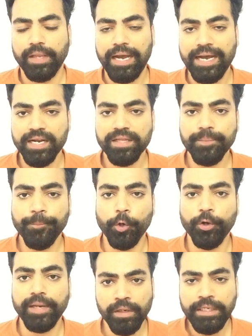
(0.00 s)
Another pro
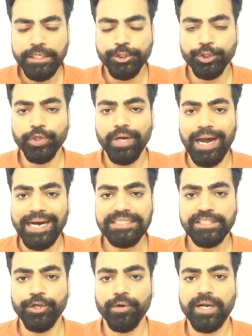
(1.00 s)
tip, you should
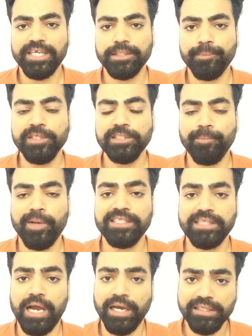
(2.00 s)
ask your customers plus
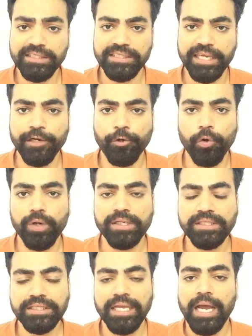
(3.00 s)
other
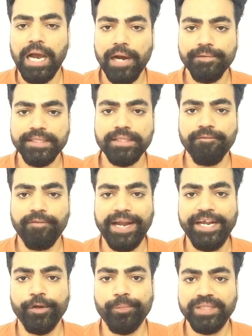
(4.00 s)
stakeholders how did they
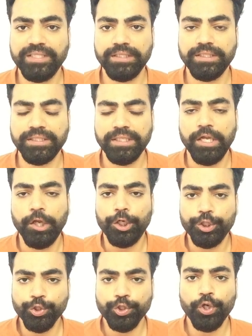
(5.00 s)
find your business.
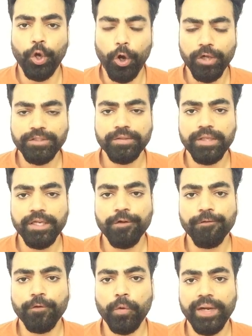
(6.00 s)
You should also think
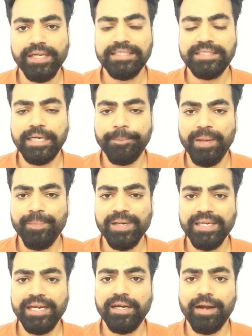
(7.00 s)
of queries that people
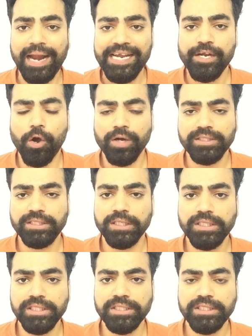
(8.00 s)
can write on
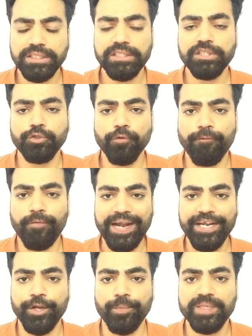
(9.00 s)
search engines to
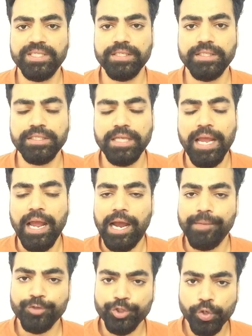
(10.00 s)
find your business.
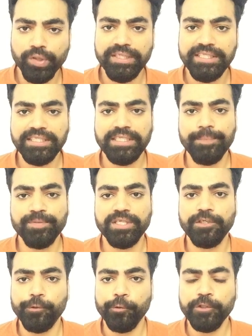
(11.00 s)
I'm sure these tips
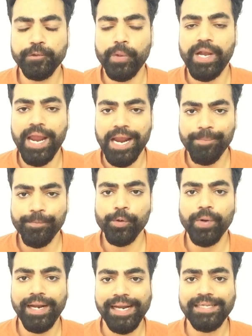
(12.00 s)
and tools will help you
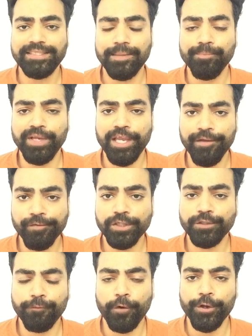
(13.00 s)
collect some keywords
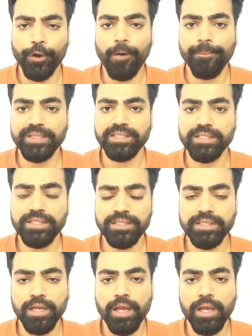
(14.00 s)
for your business.